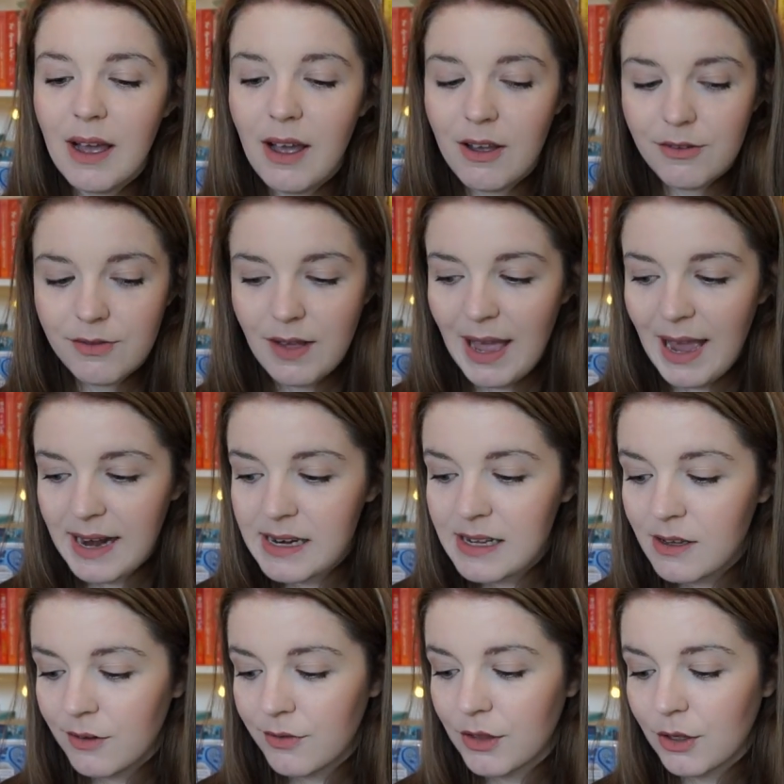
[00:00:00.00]
of
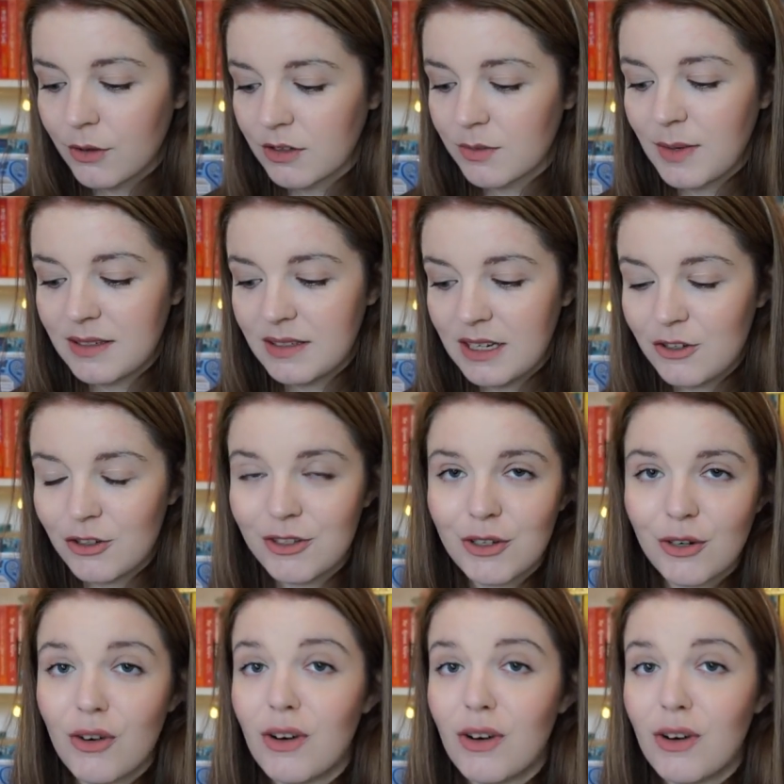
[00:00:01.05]
any of the customisations